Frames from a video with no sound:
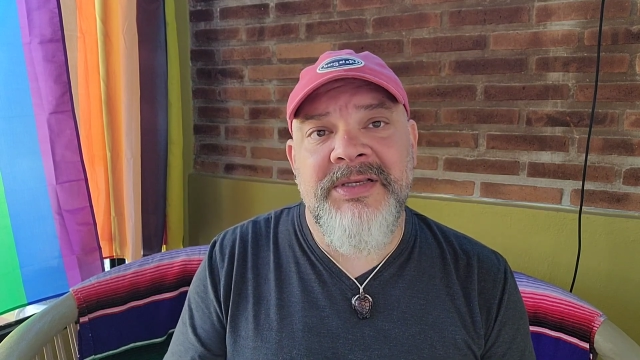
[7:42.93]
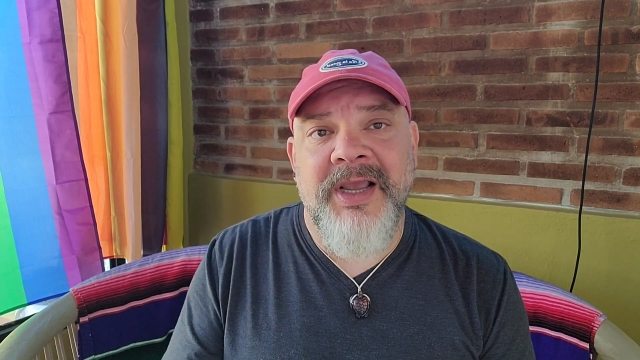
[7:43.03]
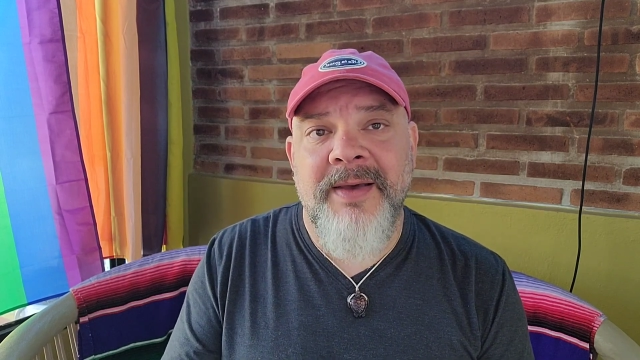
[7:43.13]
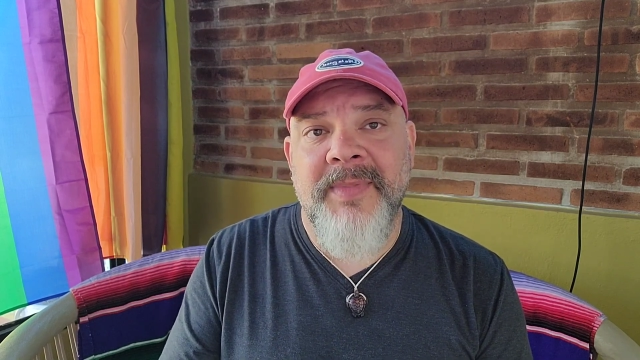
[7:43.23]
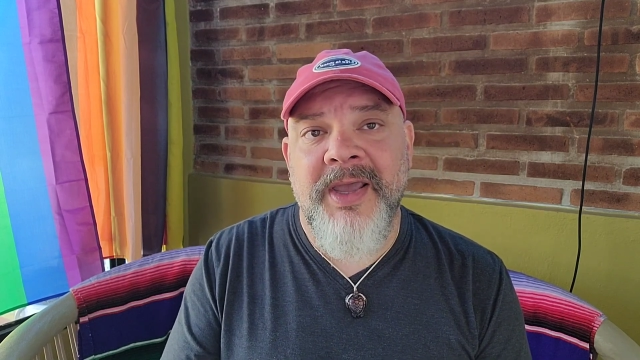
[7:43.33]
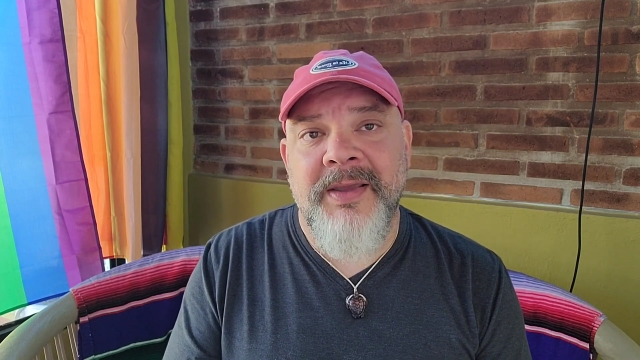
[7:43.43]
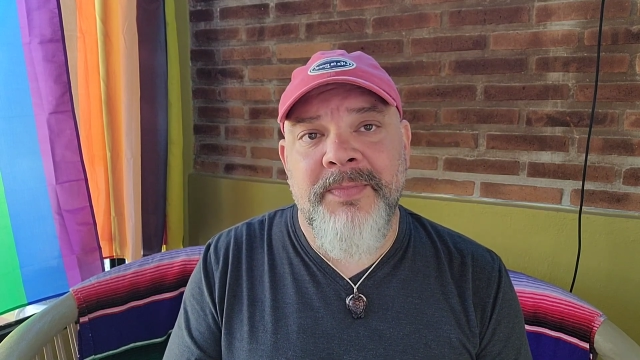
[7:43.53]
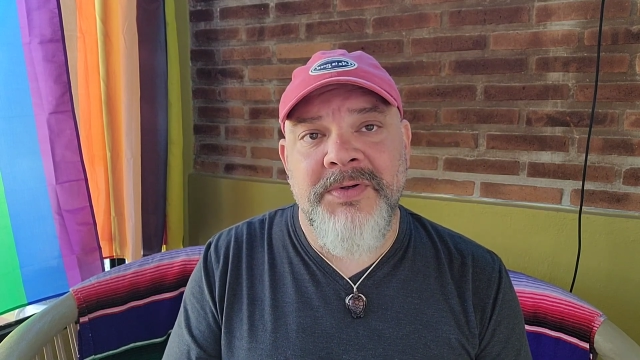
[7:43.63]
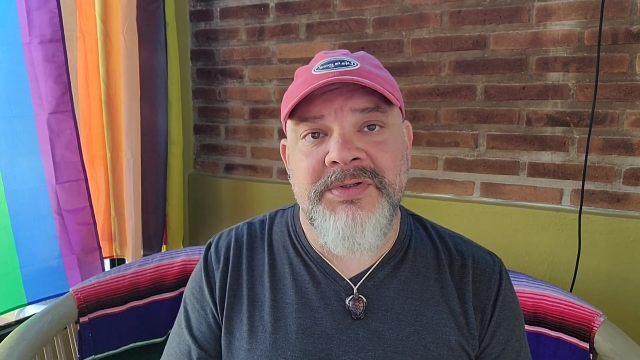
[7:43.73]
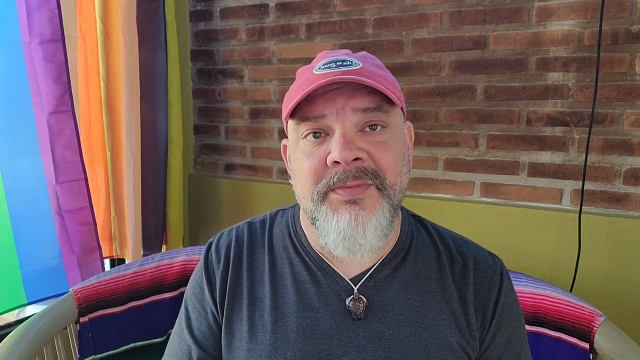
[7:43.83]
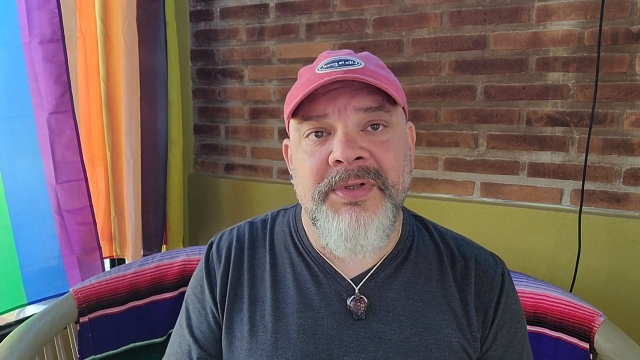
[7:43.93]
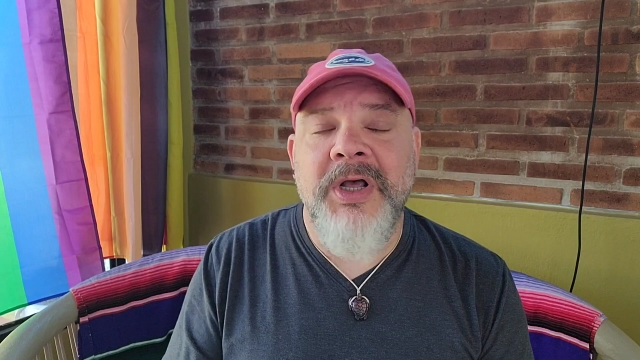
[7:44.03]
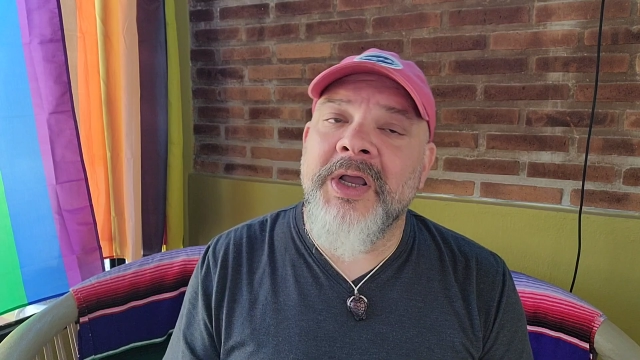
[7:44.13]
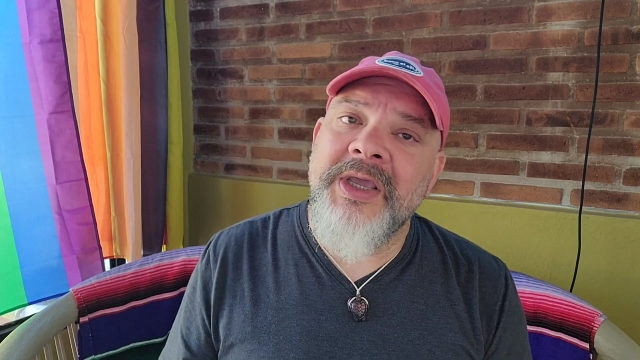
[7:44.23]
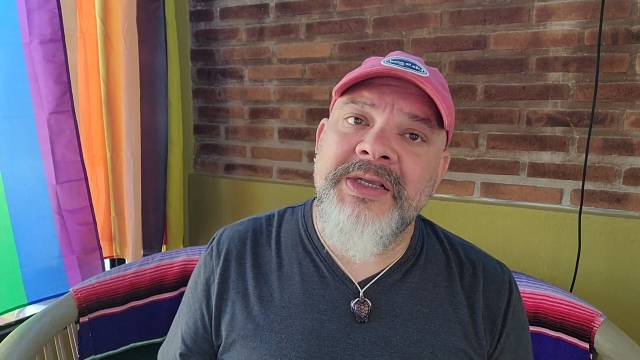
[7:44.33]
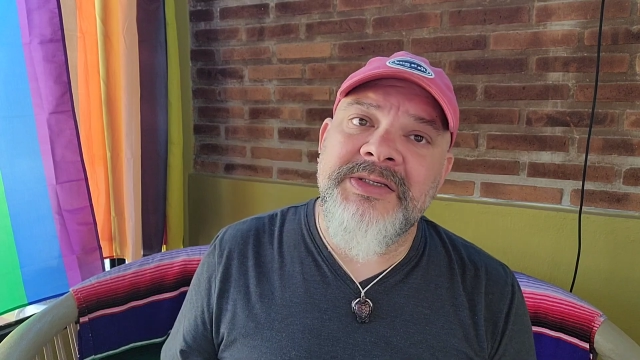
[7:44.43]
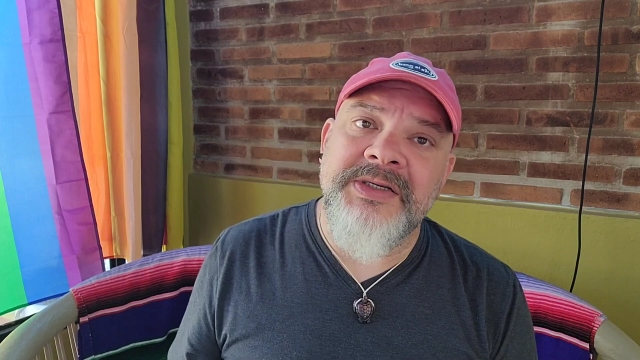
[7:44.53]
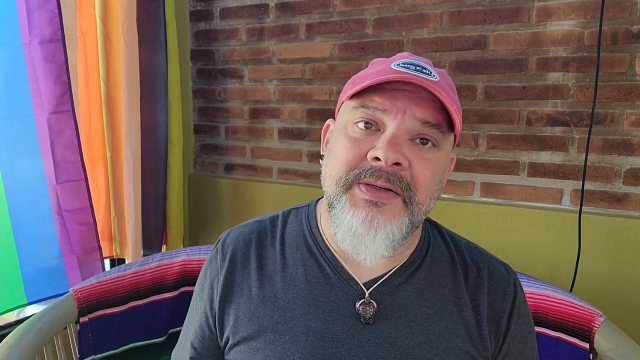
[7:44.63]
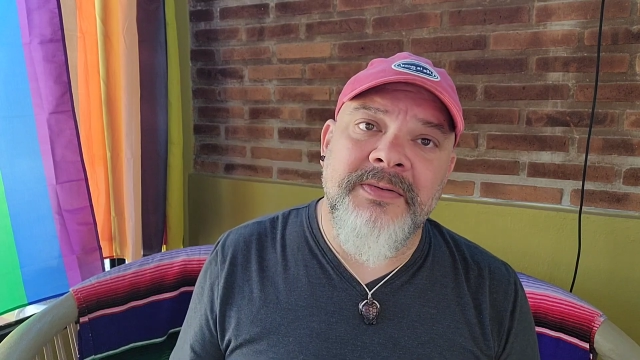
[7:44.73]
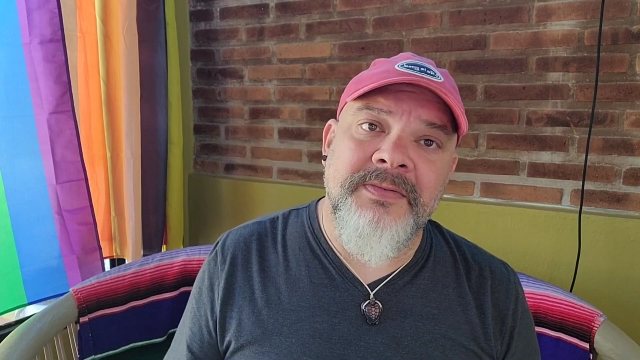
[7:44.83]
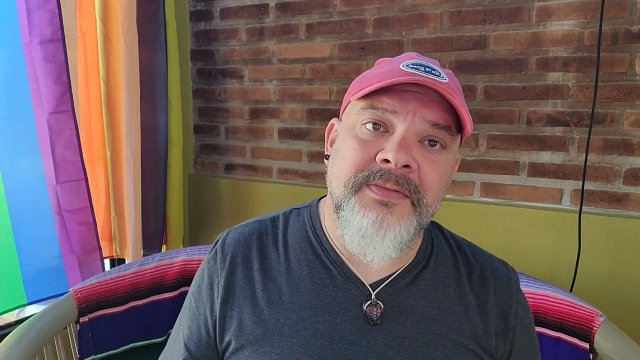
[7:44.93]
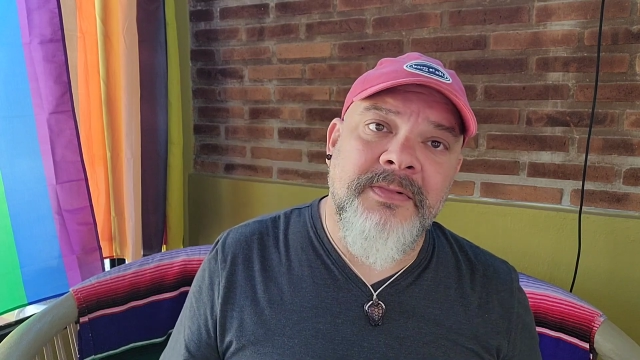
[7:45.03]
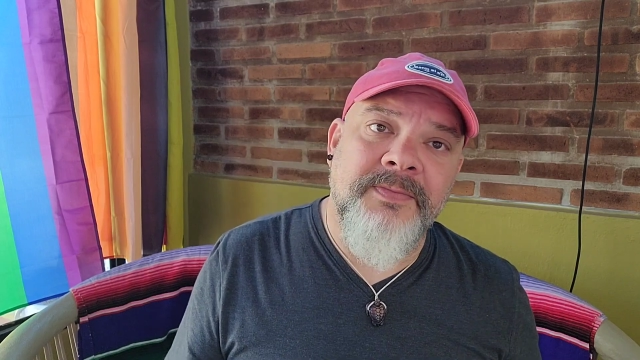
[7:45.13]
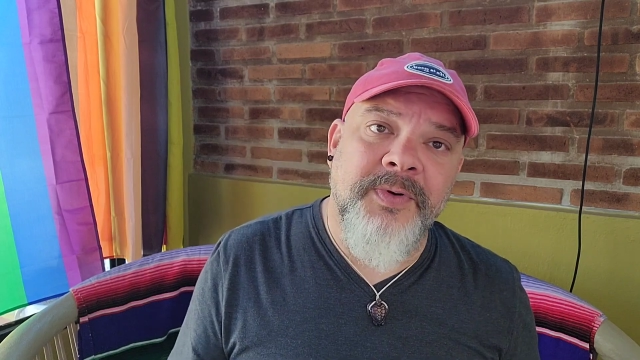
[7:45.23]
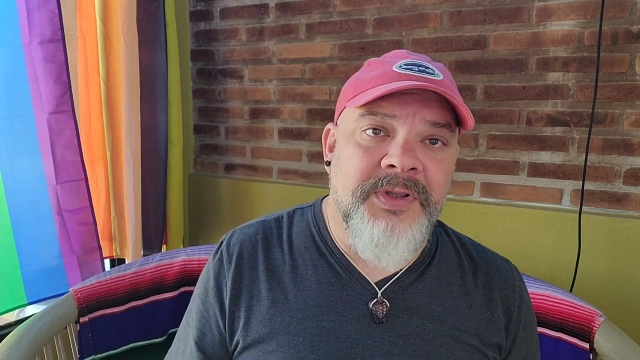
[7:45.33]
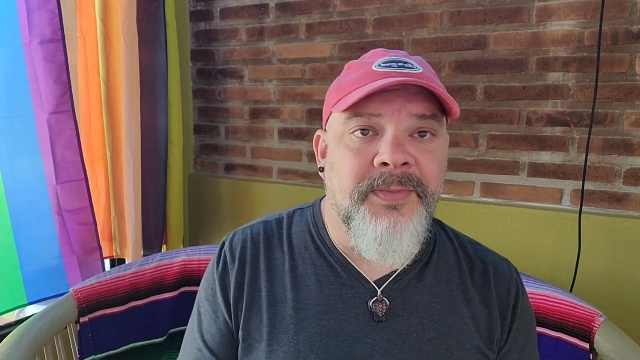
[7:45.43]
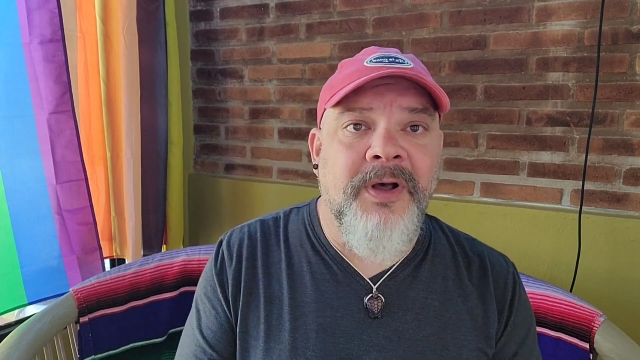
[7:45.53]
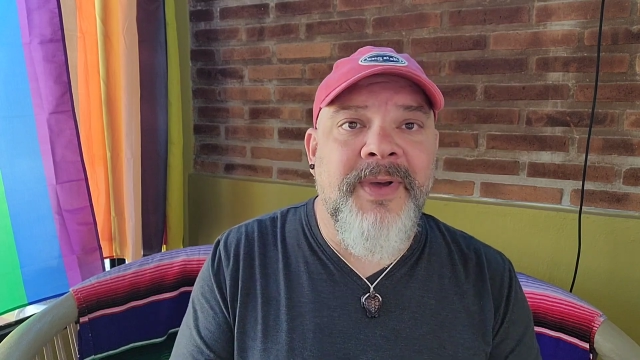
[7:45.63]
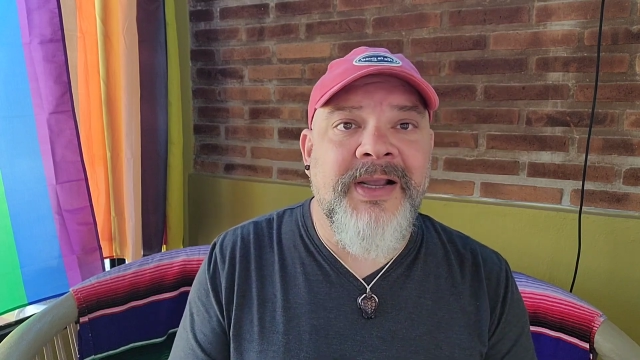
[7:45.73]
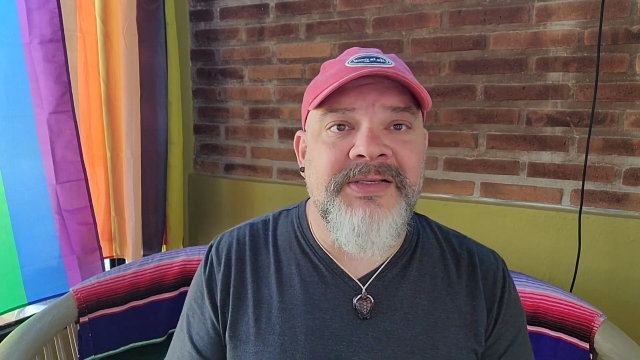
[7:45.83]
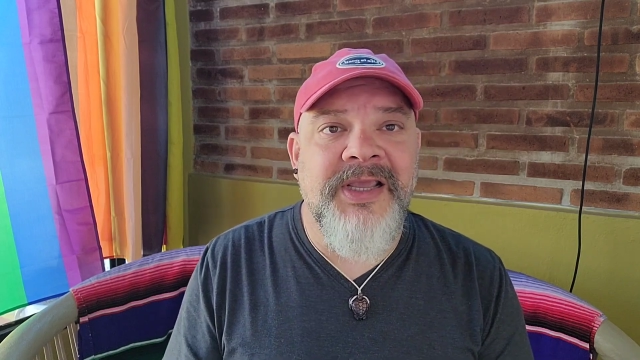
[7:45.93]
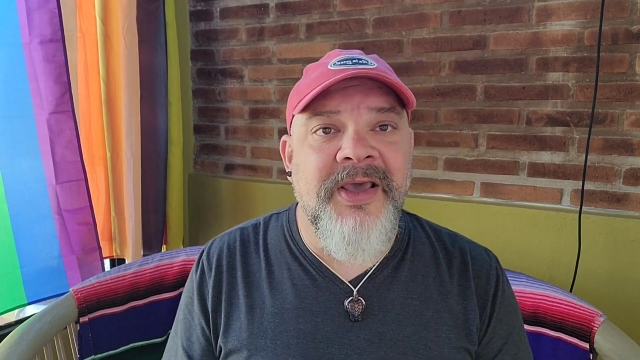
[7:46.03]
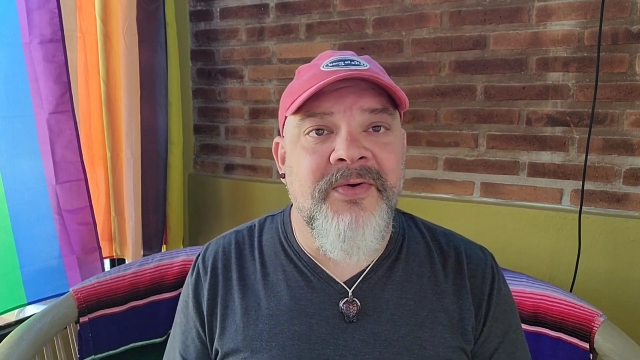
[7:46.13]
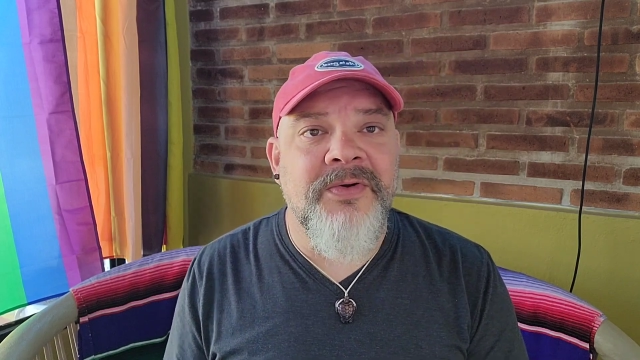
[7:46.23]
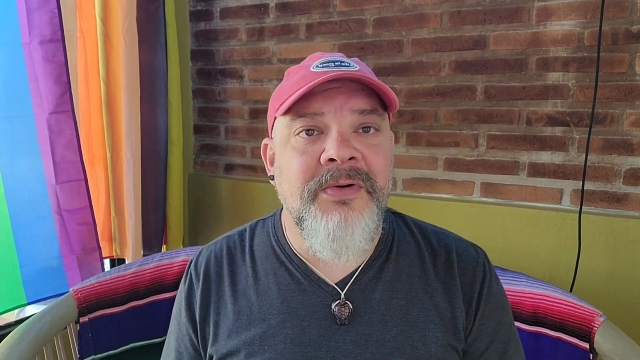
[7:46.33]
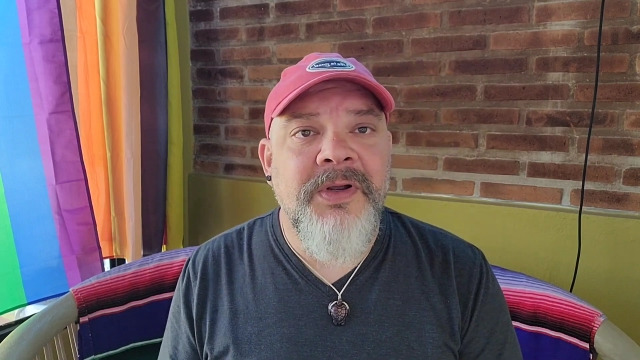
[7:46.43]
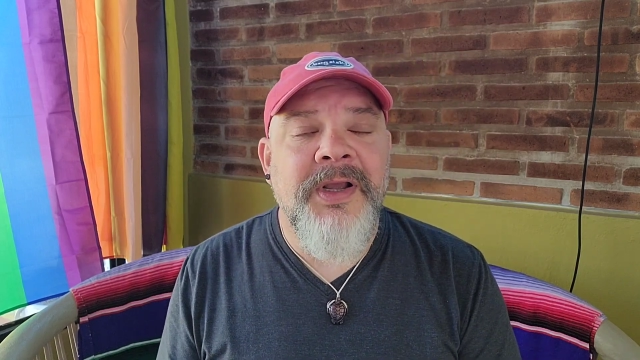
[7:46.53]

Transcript: I got my personal belongings, and put them all back together,